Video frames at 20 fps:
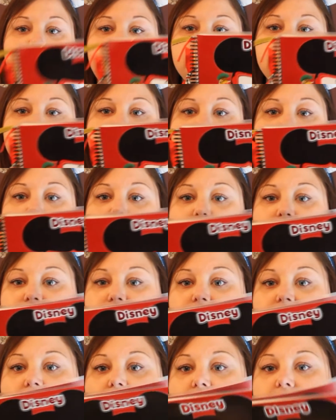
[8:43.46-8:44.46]
So
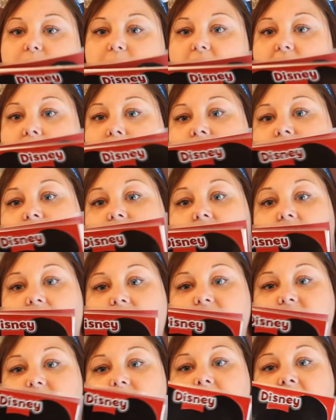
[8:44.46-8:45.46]
overall, it probably cost